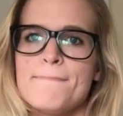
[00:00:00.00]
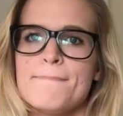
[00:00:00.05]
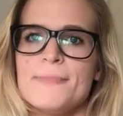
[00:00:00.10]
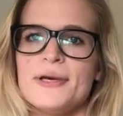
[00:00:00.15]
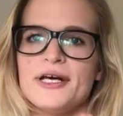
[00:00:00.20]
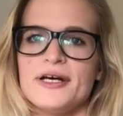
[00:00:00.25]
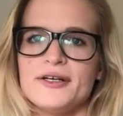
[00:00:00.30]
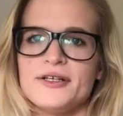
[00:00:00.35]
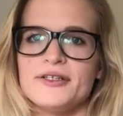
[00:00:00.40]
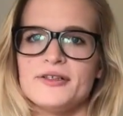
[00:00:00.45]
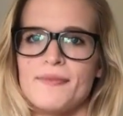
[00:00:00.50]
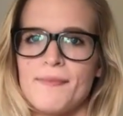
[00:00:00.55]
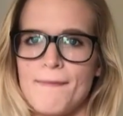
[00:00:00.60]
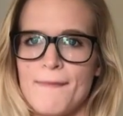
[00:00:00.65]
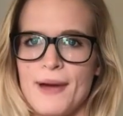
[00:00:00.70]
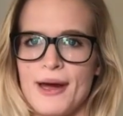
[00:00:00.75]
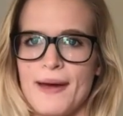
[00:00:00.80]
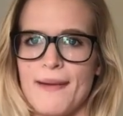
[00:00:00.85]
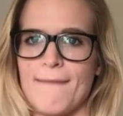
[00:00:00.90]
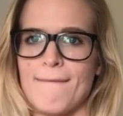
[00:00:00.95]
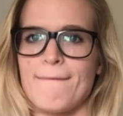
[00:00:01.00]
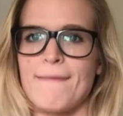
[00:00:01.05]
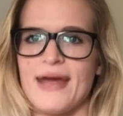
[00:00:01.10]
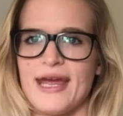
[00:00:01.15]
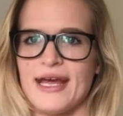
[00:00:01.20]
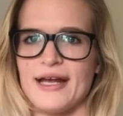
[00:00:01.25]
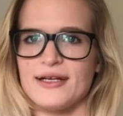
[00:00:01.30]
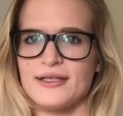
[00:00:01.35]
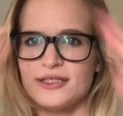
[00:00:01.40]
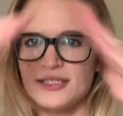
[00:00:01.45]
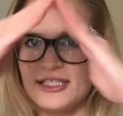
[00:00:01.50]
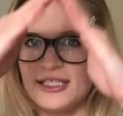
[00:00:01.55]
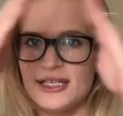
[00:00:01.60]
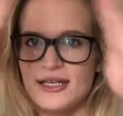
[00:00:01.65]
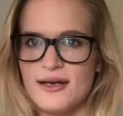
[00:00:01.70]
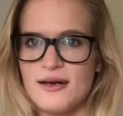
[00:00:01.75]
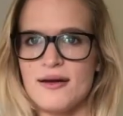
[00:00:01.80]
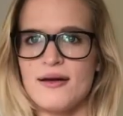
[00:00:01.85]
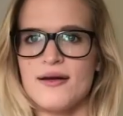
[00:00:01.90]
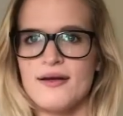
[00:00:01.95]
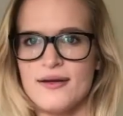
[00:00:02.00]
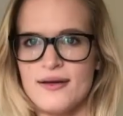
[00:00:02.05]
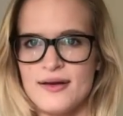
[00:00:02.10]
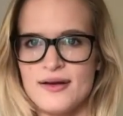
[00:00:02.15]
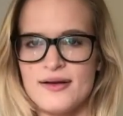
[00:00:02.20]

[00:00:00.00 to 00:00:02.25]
build my mansion.